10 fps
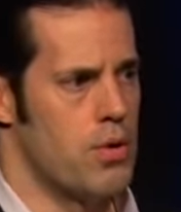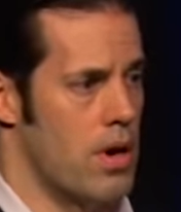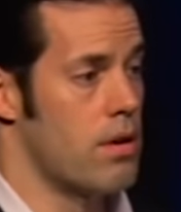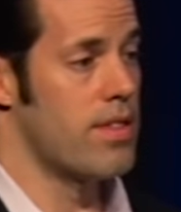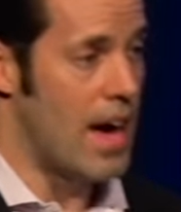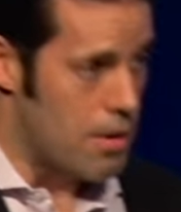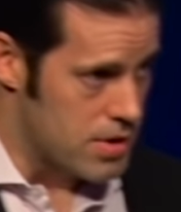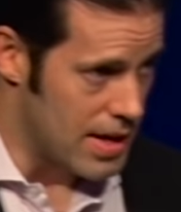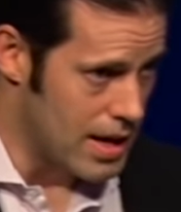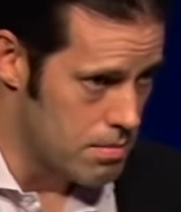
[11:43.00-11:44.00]

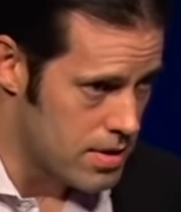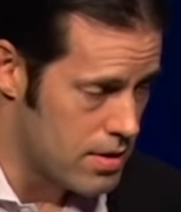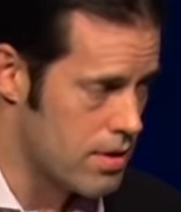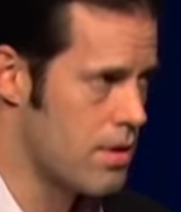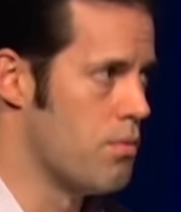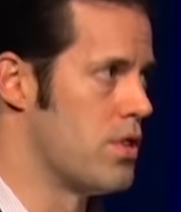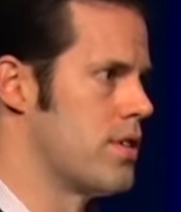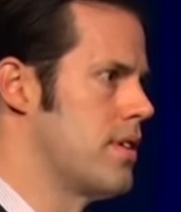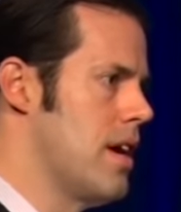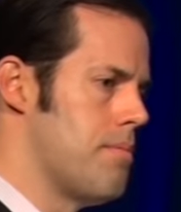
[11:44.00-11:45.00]
200,000 amps,
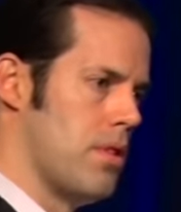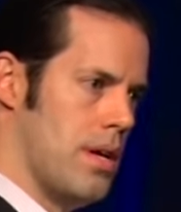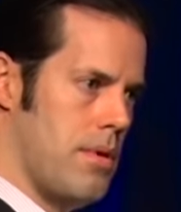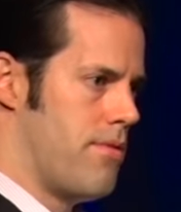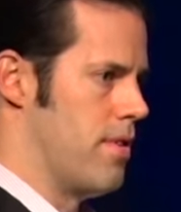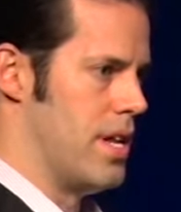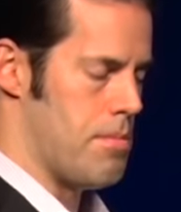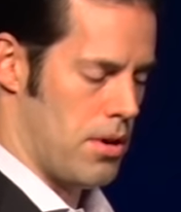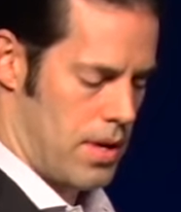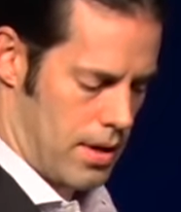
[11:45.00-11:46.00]
which is the upper limit for
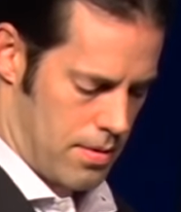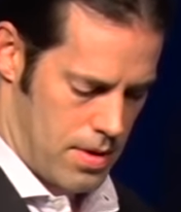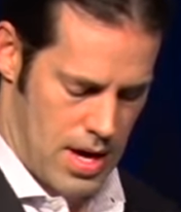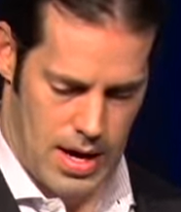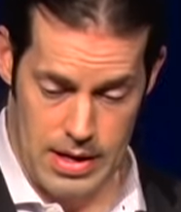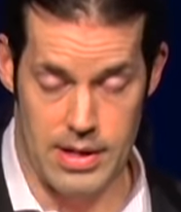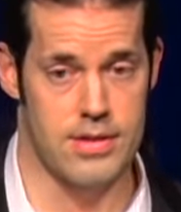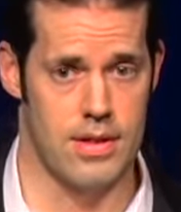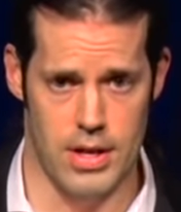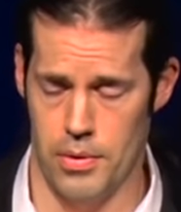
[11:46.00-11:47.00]
any building, uh, at
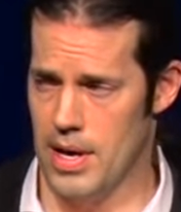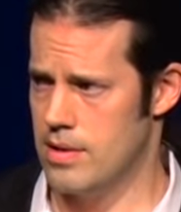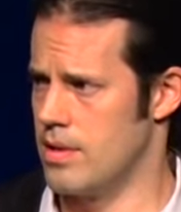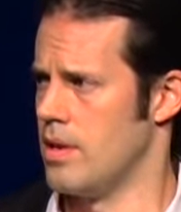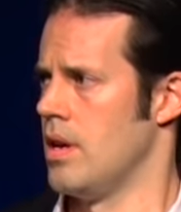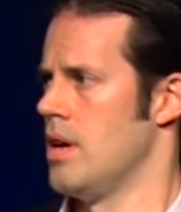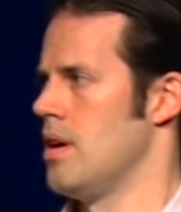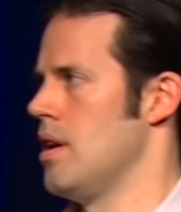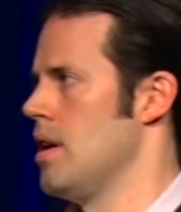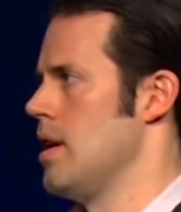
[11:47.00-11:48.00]
least in the US.
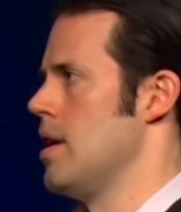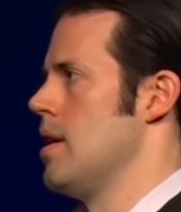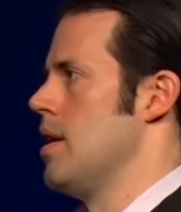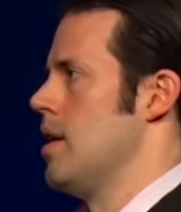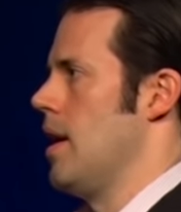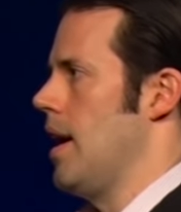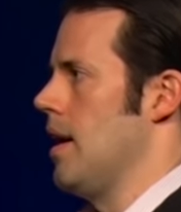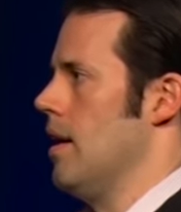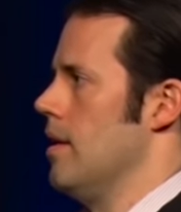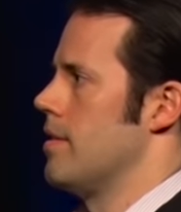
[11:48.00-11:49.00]

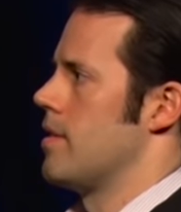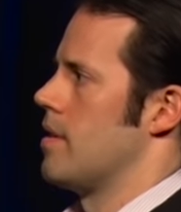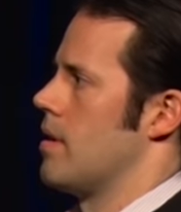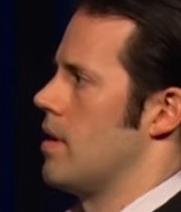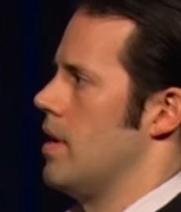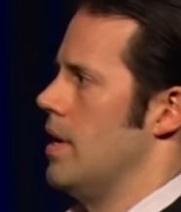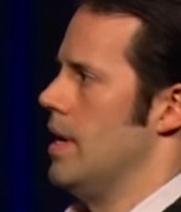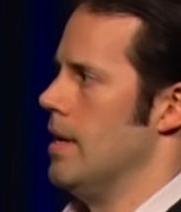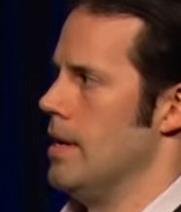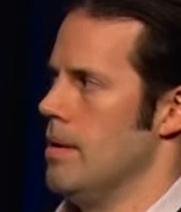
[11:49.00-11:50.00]
And
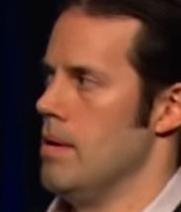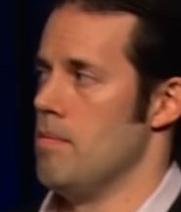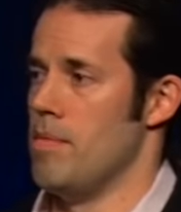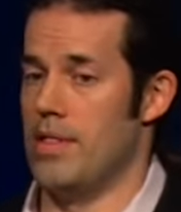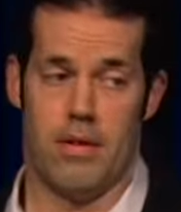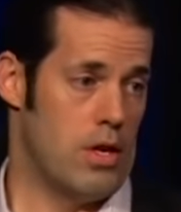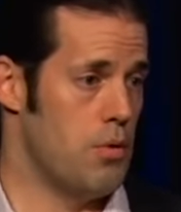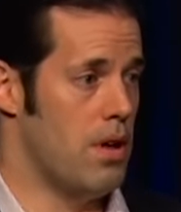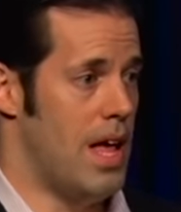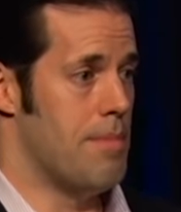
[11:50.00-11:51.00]
uh, but the
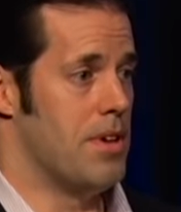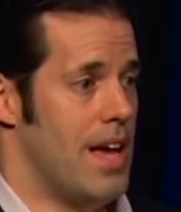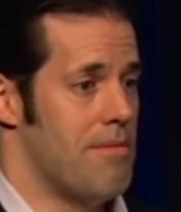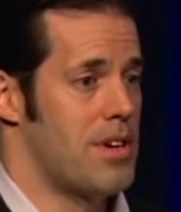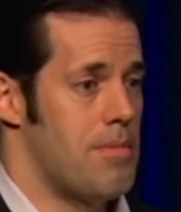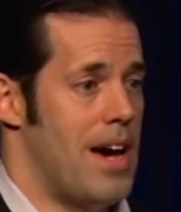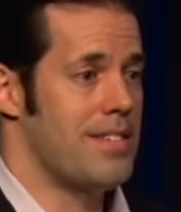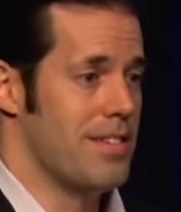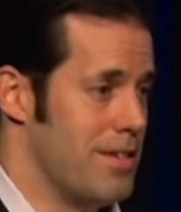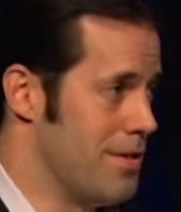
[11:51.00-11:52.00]
UL lab didn't have the
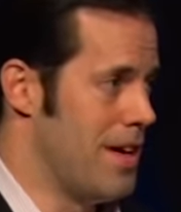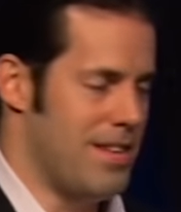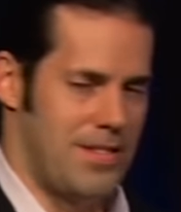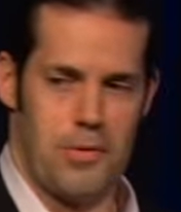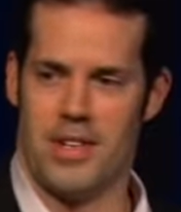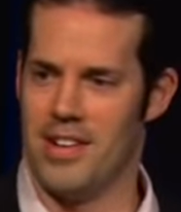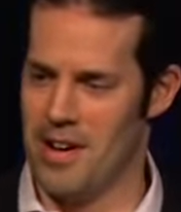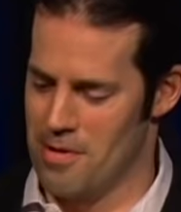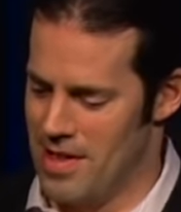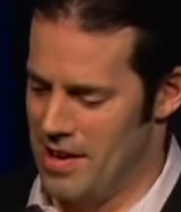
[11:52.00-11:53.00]
capacity to do that. So we did
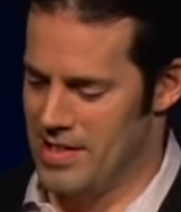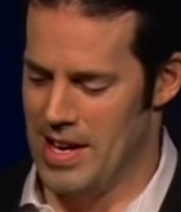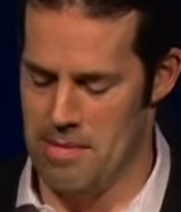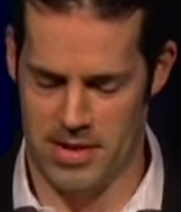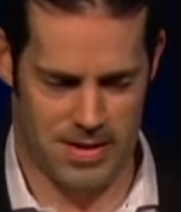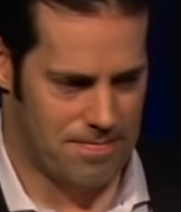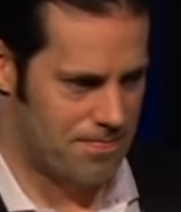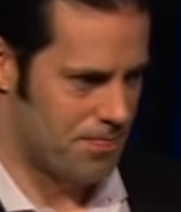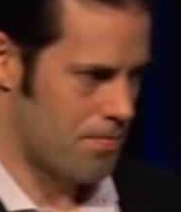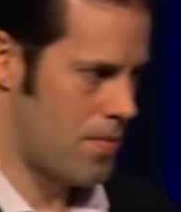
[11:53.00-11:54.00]
100,000 amps,
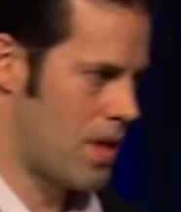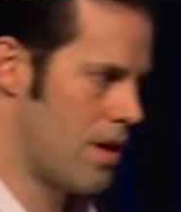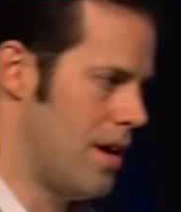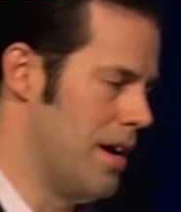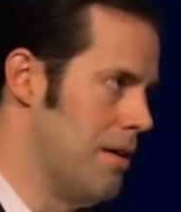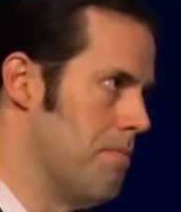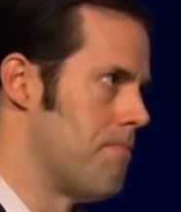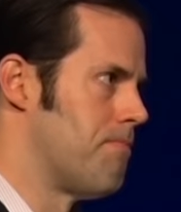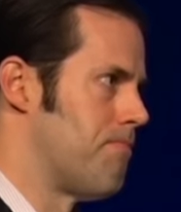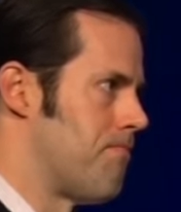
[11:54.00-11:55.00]
um,
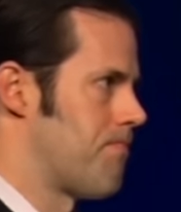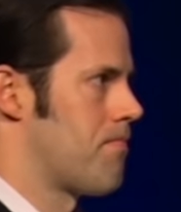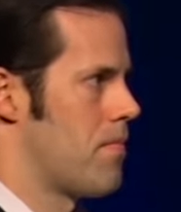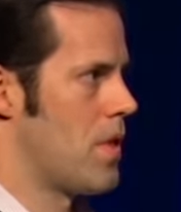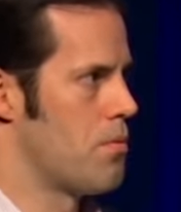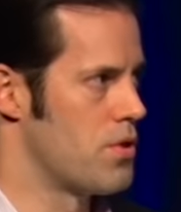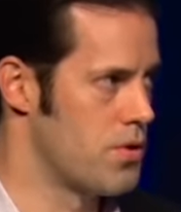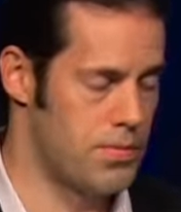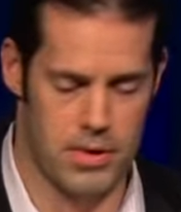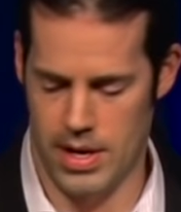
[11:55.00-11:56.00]
which
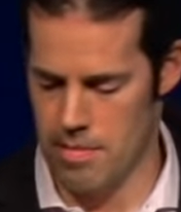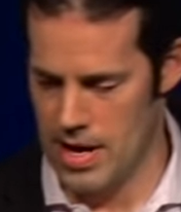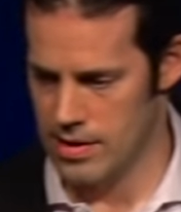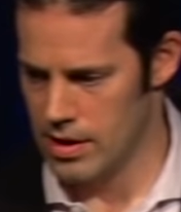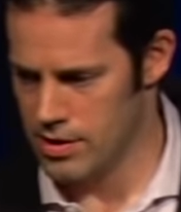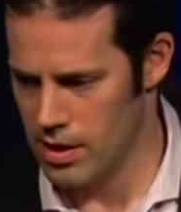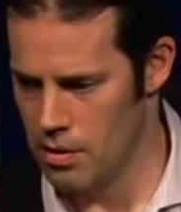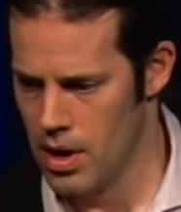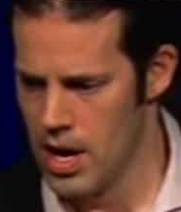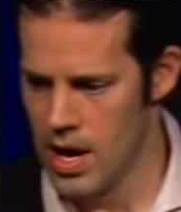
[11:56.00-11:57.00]
was pretty amazing.
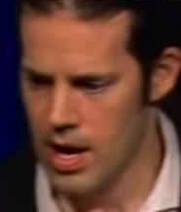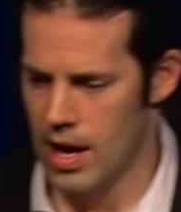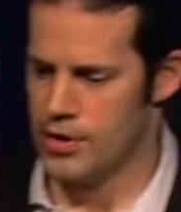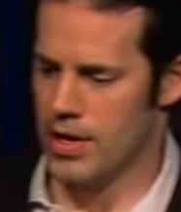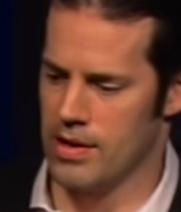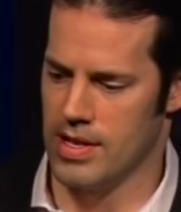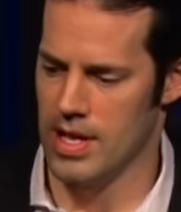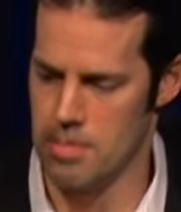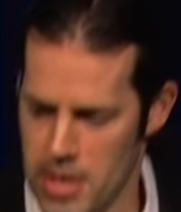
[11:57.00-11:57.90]
So as you can see in